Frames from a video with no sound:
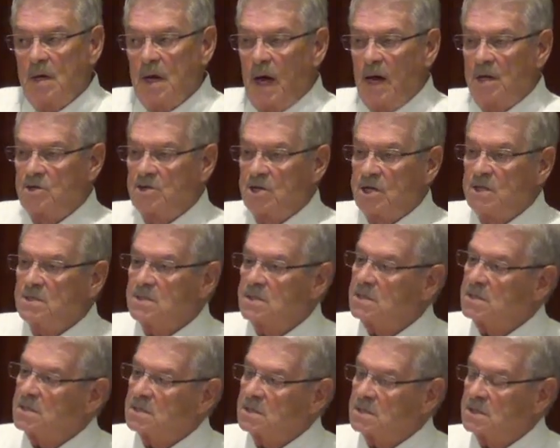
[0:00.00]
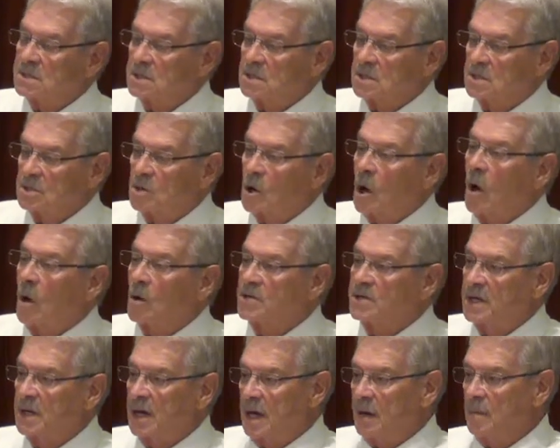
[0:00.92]
And Jesus
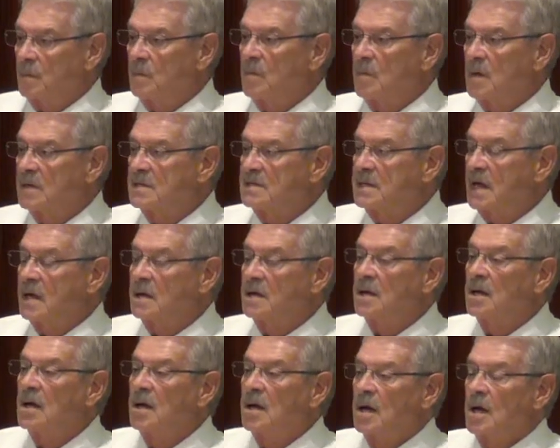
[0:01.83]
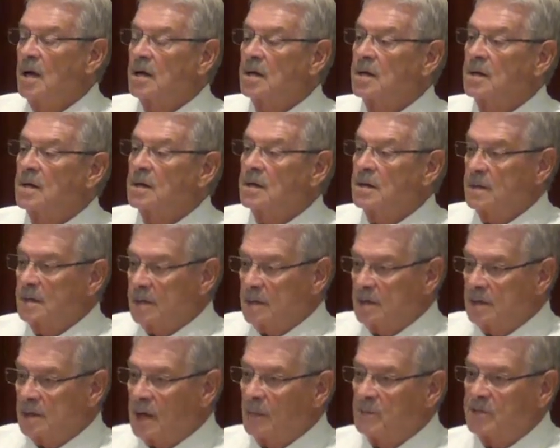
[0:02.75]
called to him and said,
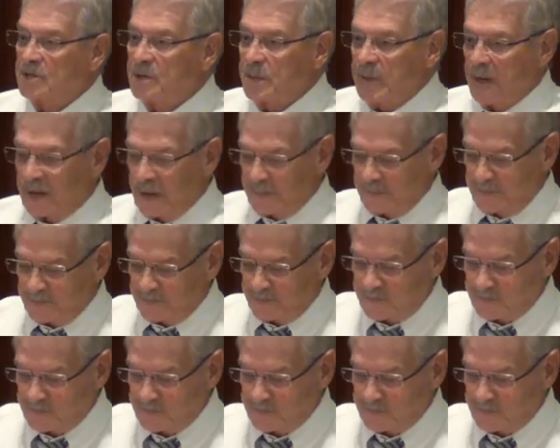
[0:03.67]
Come to me.